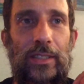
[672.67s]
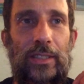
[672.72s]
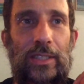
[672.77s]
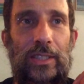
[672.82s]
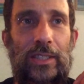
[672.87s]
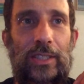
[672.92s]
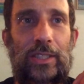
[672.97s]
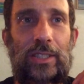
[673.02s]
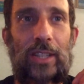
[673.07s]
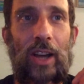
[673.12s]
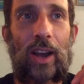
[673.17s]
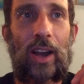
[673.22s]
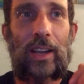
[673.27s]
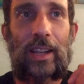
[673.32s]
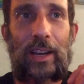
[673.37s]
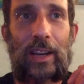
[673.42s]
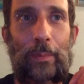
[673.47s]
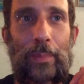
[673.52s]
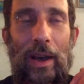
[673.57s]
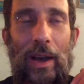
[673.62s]
she's
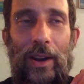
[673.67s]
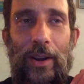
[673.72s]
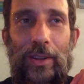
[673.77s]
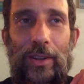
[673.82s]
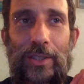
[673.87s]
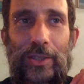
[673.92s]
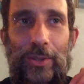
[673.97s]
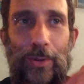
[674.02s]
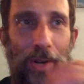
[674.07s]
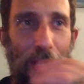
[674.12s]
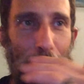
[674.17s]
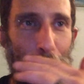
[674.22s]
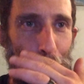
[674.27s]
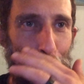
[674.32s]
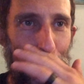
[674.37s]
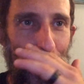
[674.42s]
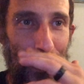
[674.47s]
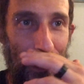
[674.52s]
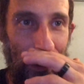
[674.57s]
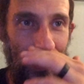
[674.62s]
talking about her dream,
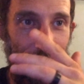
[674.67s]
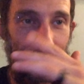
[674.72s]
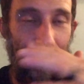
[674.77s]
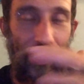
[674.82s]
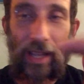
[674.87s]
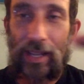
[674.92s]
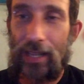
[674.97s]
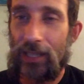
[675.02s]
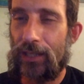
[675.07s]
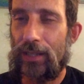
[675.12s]
or like,